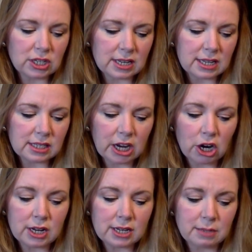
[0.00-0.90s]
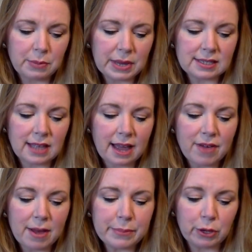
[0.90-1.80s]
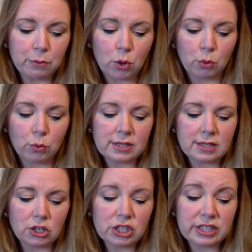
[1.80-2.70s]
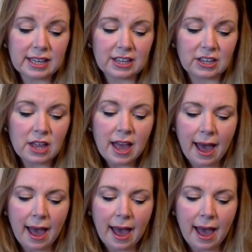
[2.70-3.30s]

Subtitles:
Denise Kiernan depicts life at Biltmore with such skill,